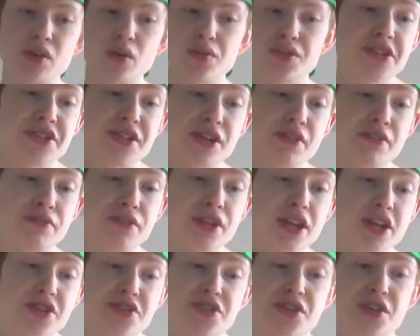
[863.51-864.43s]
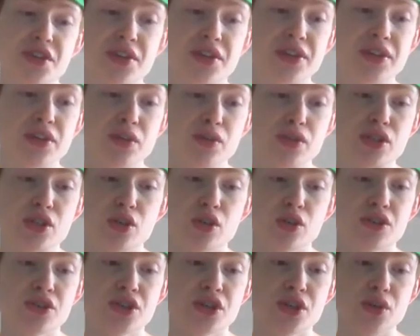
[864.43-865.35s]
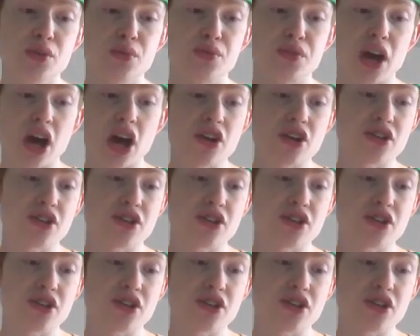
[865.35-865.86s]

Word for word: On the ability of this, you shoot